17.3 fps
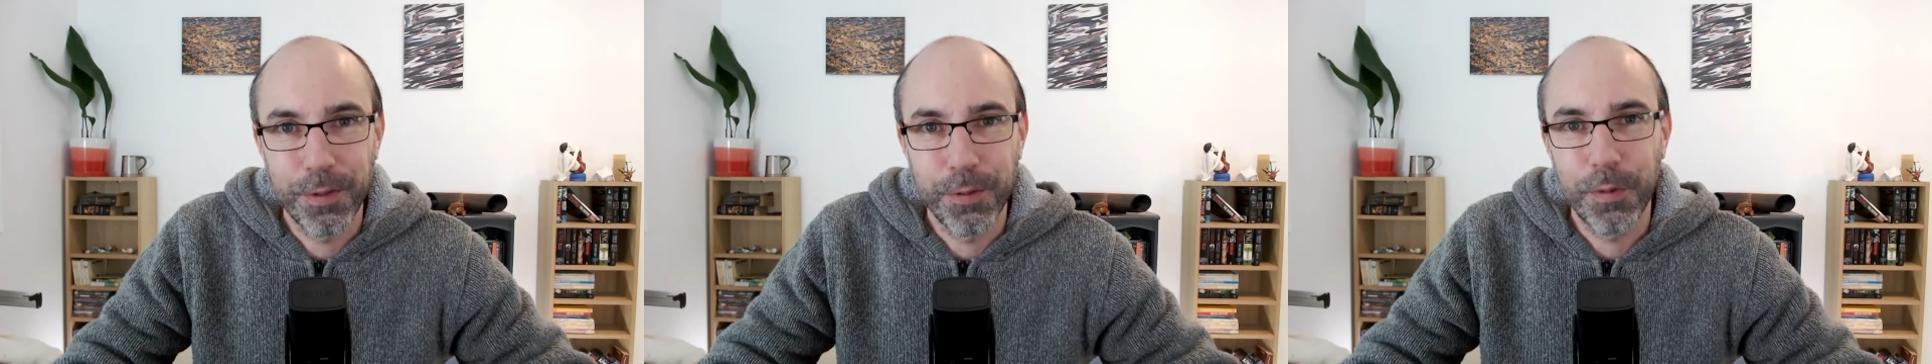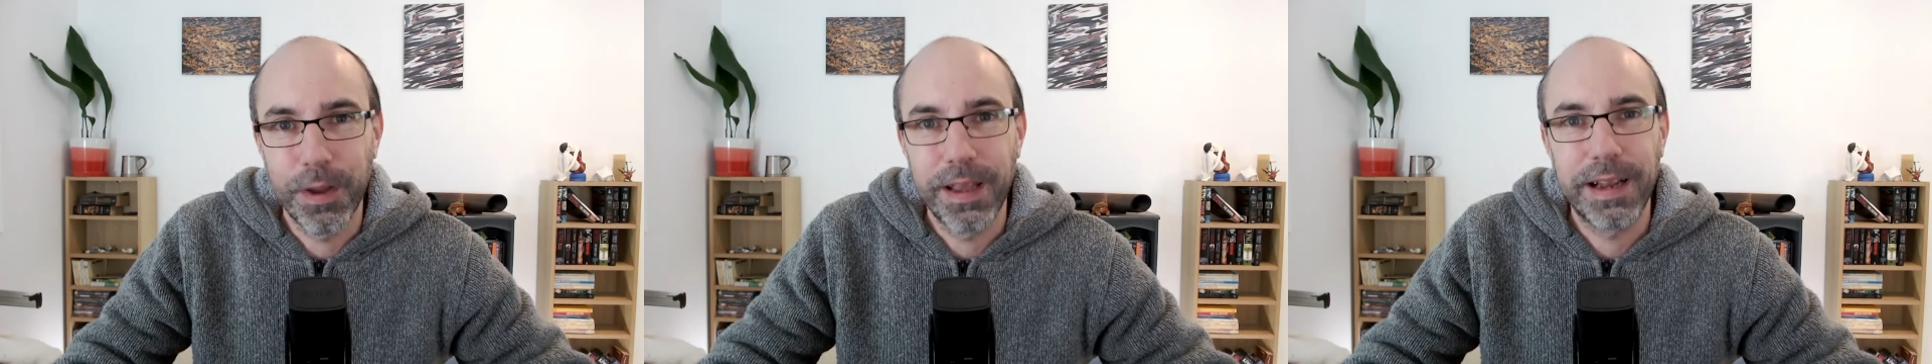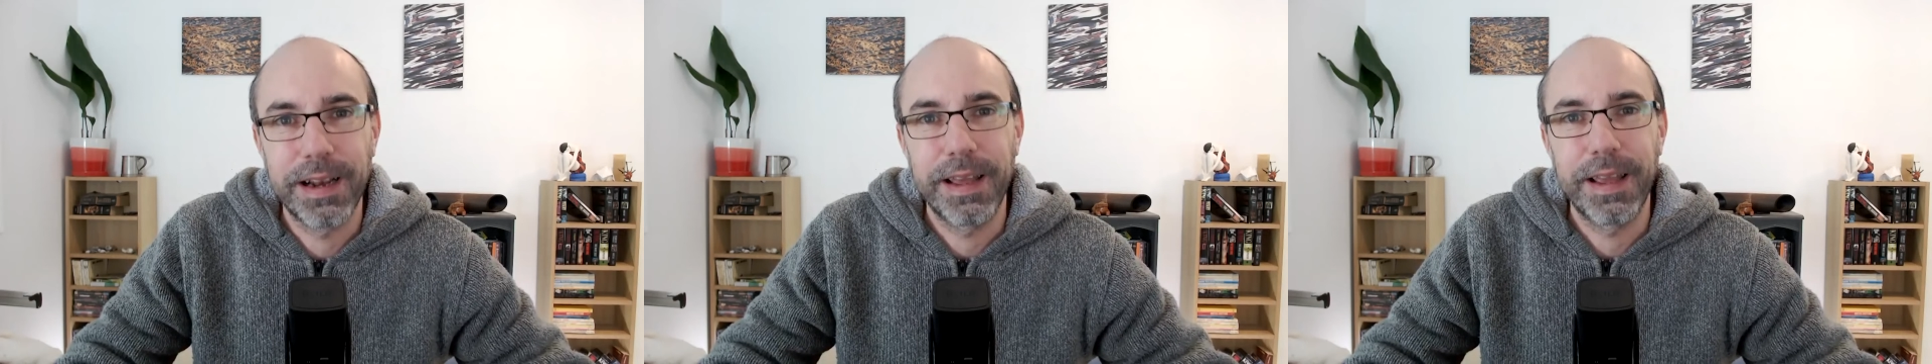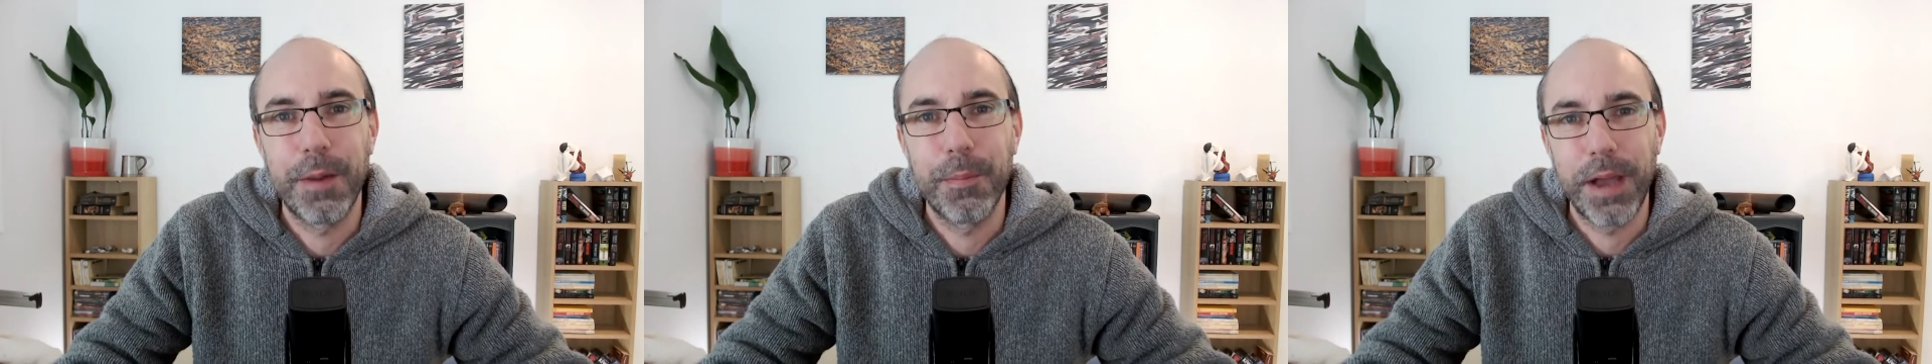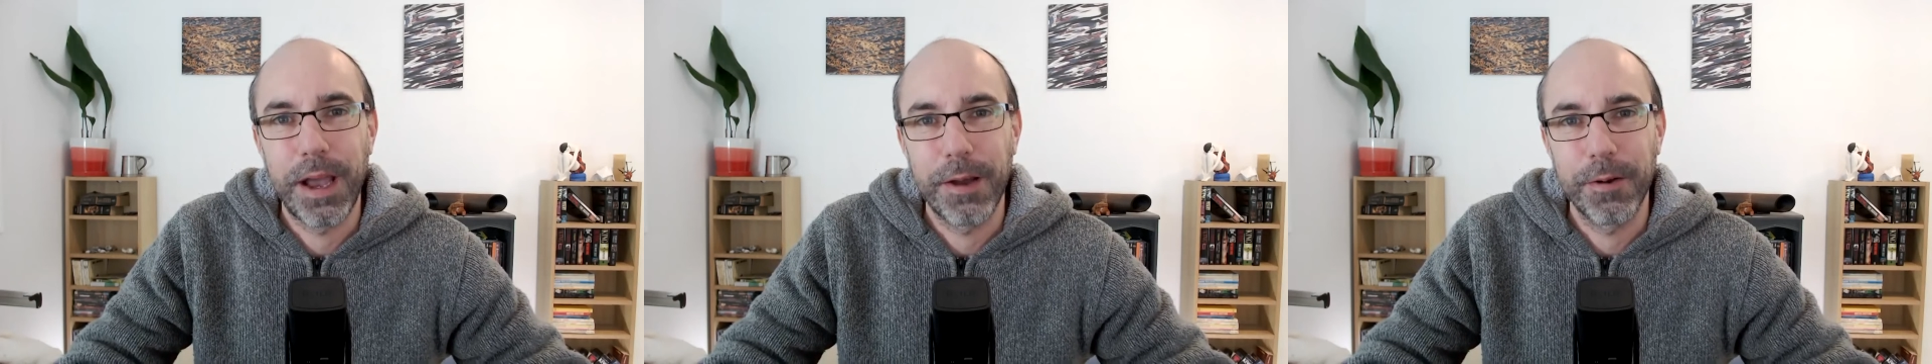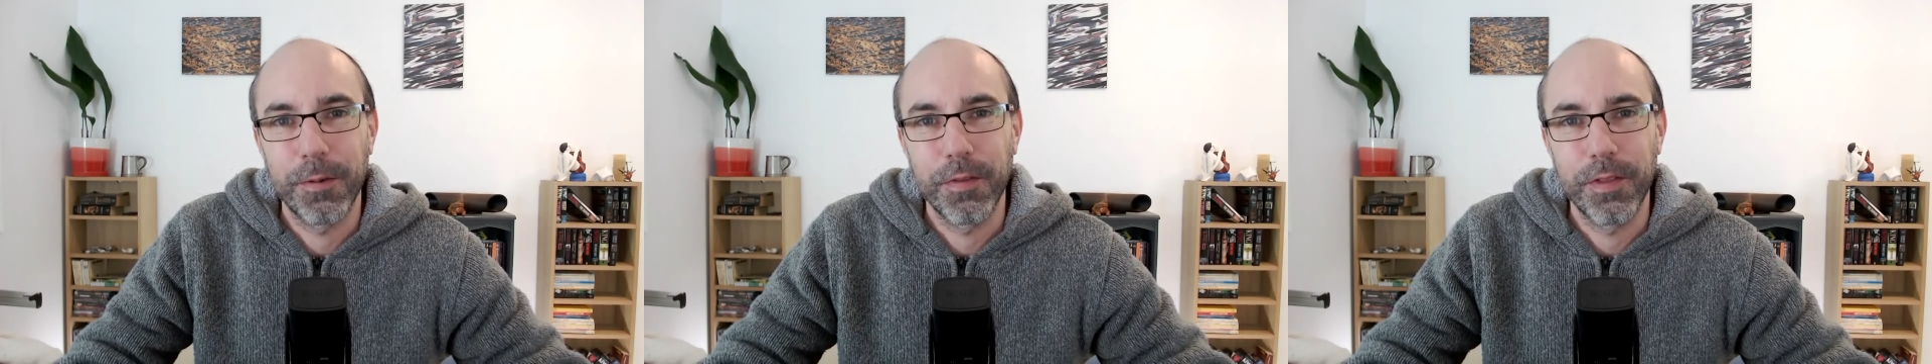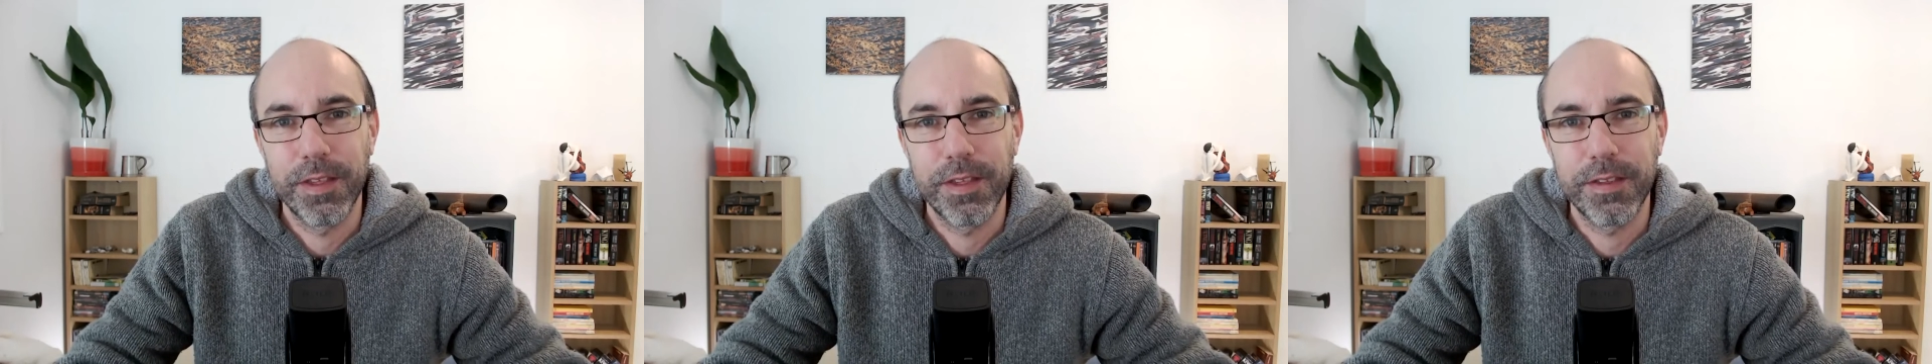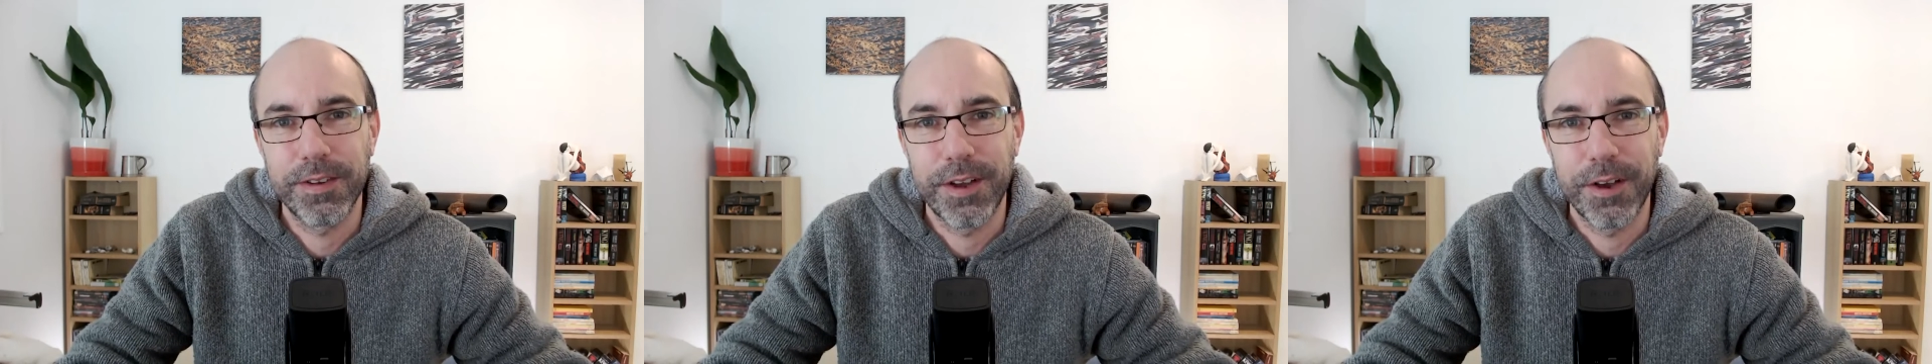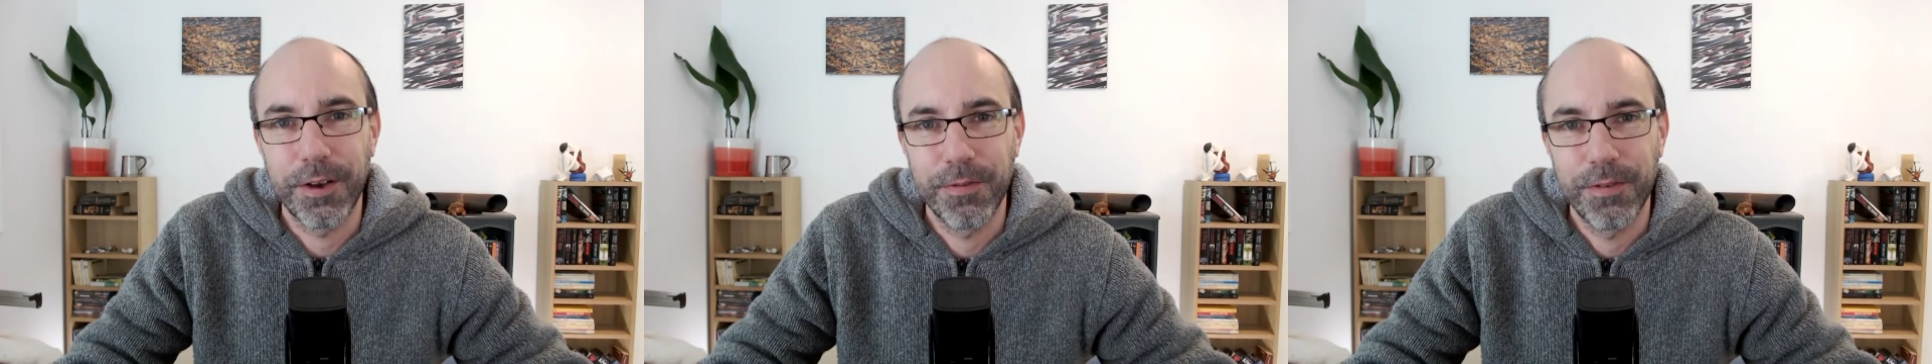weekly about all this
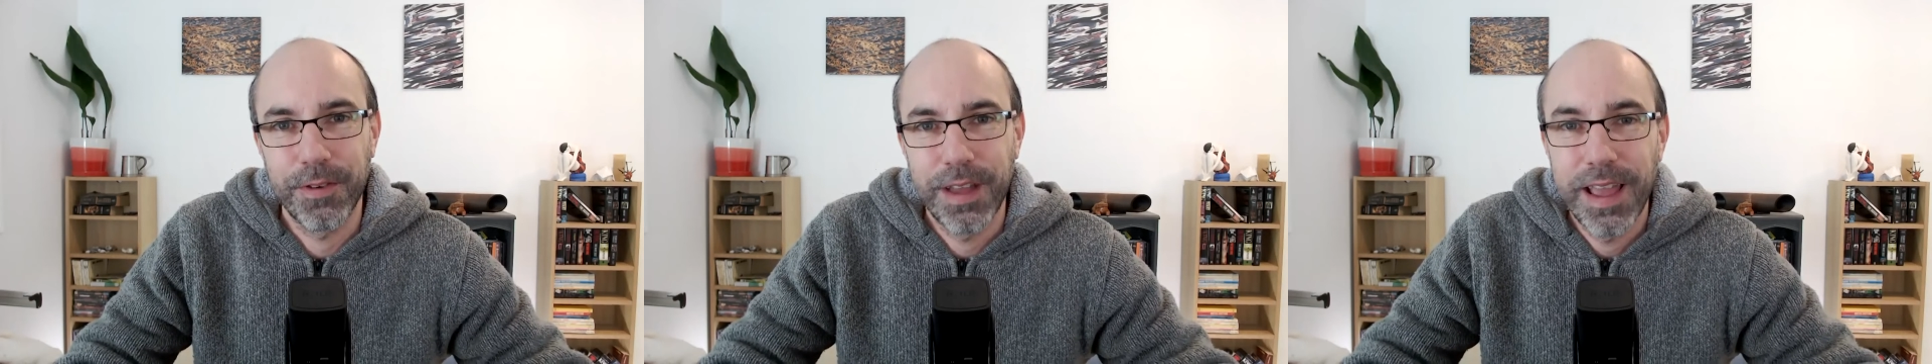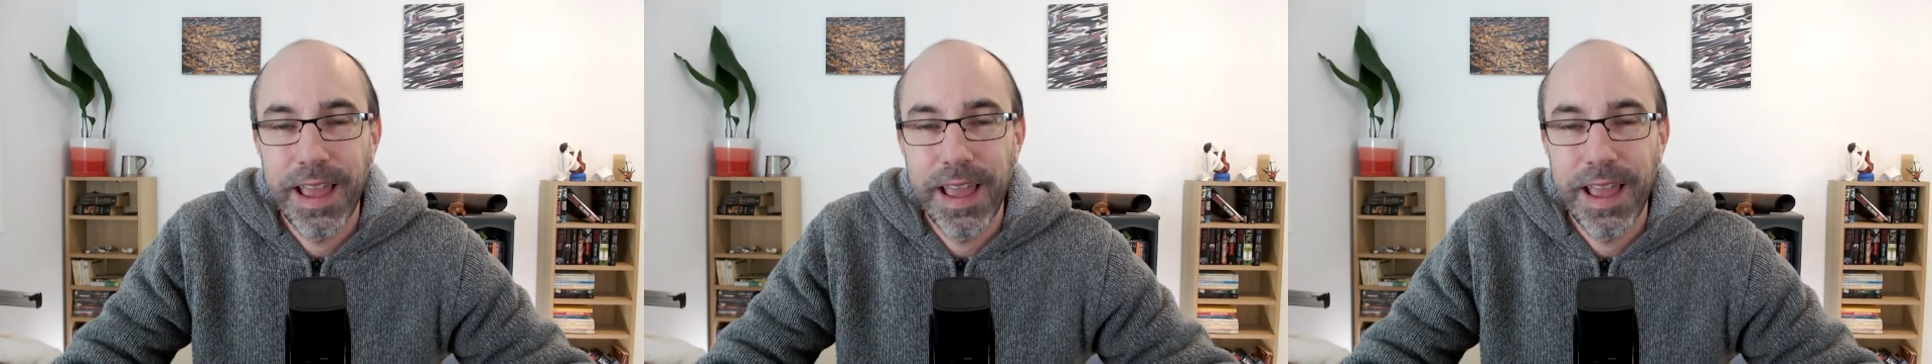stuff.